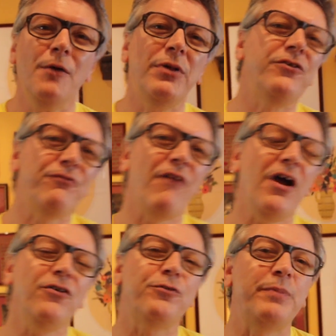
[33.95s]
But as
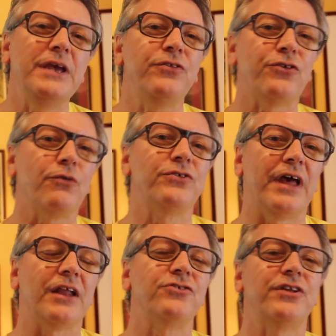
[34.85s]
far as being so
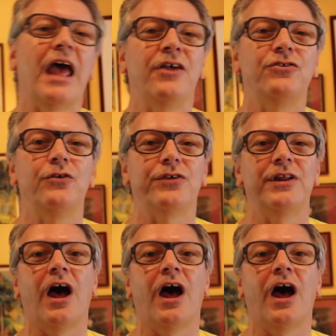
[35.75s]
intelligent as using